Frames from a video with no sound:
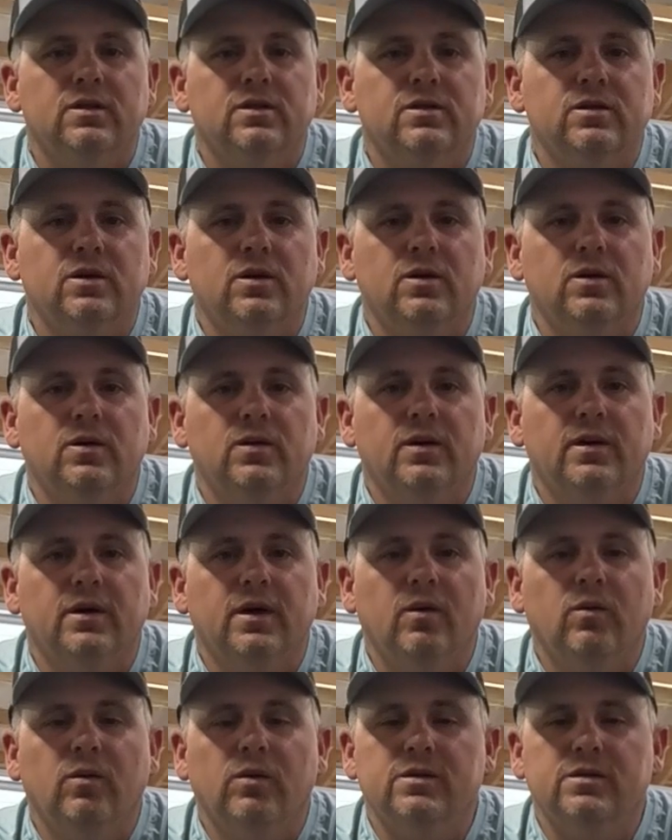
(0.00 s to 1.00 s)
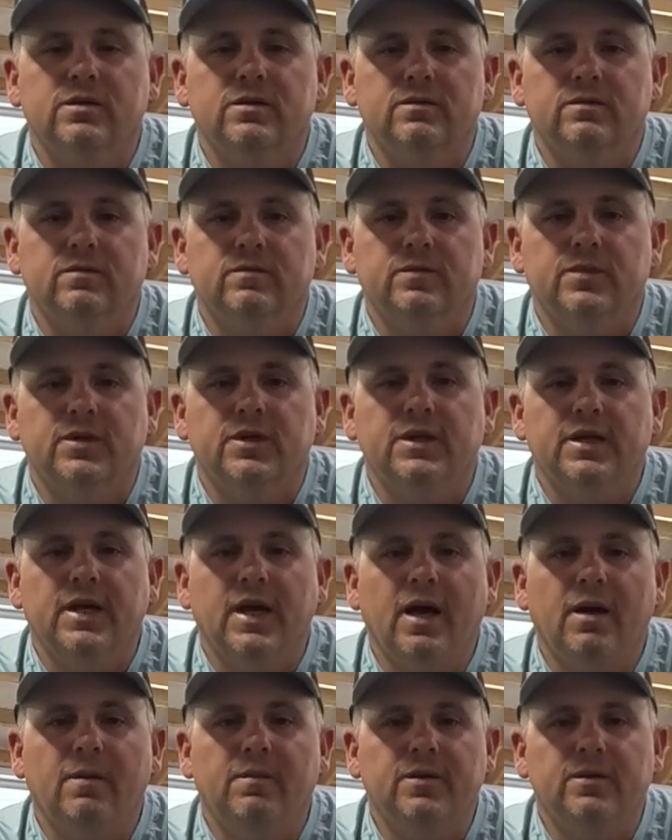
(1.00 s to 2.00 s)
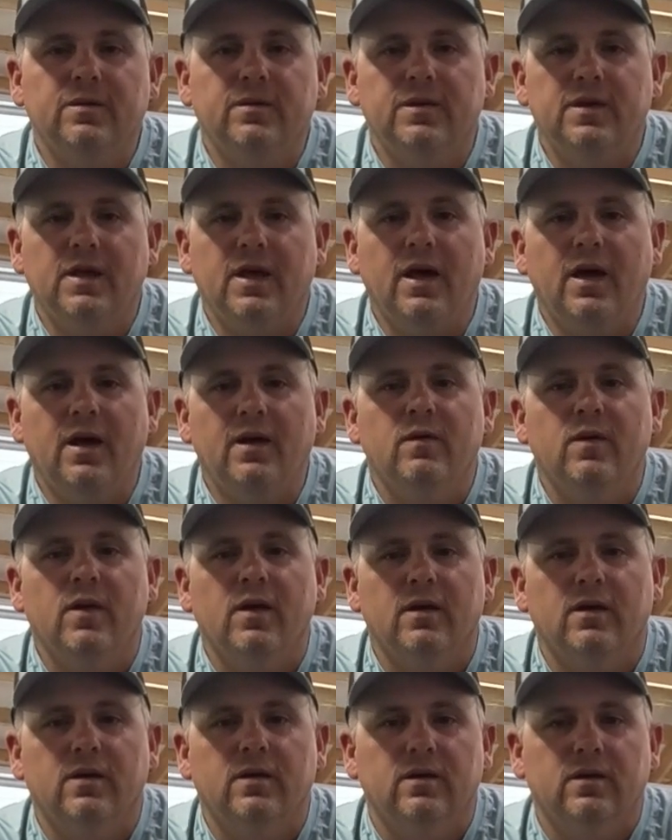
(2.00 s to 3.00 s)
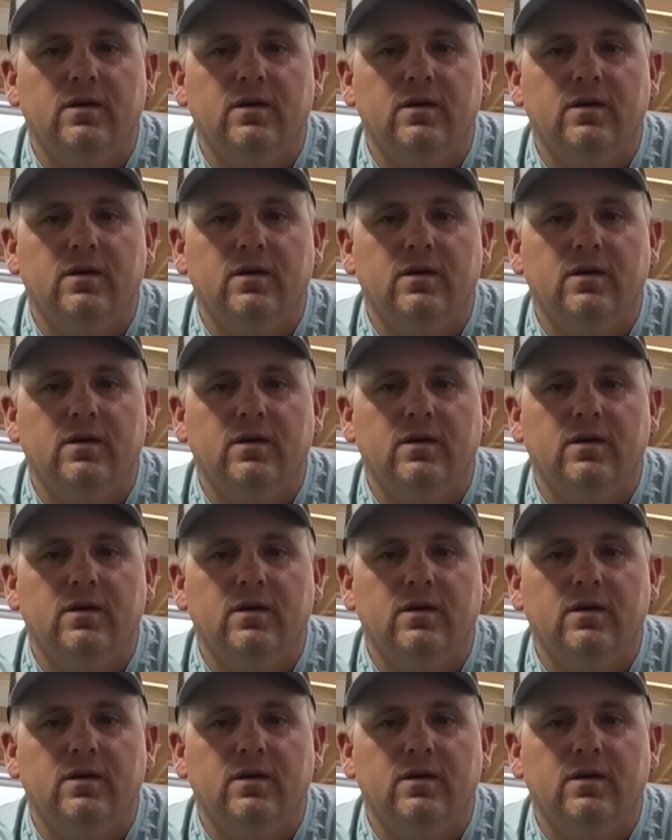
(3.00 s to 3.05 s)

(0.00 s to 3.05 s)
So I was pretty happy with that.